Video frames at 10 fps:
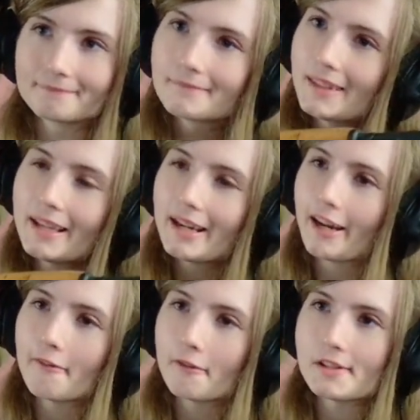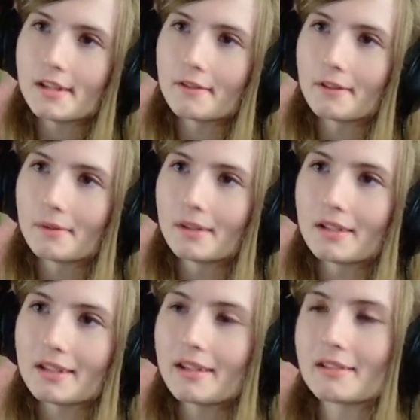the AK-47, what
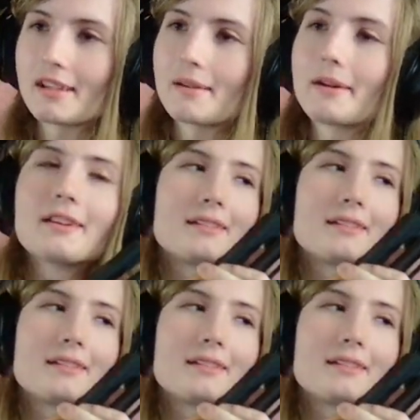else can you say about it?